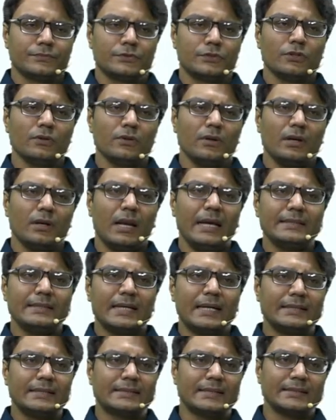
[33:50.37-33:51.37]
So like
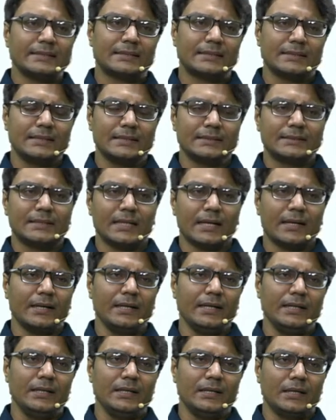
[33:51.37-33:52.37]
that, this
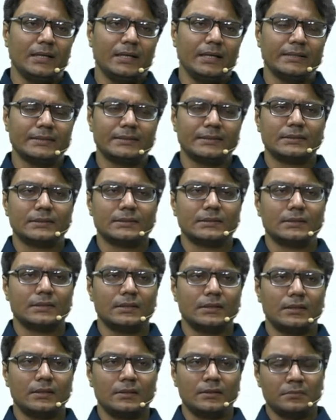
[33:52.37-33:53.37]
journey is
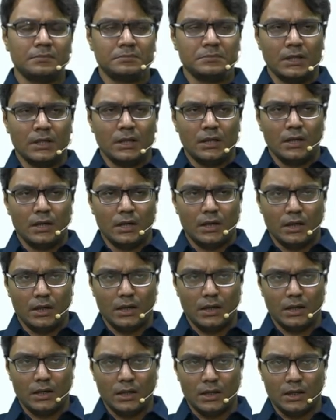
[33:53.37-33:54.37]

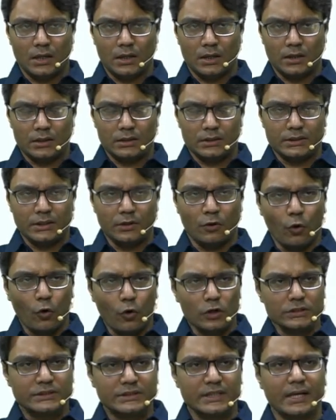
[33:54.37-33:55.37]
the
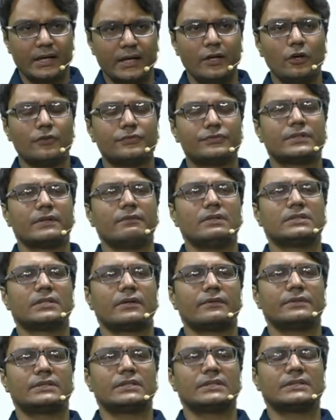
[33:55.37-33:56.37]
whole journey of civil
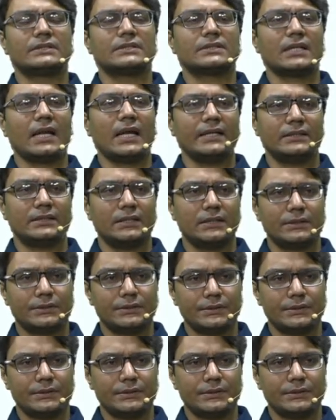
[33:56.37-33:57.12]
services is like that.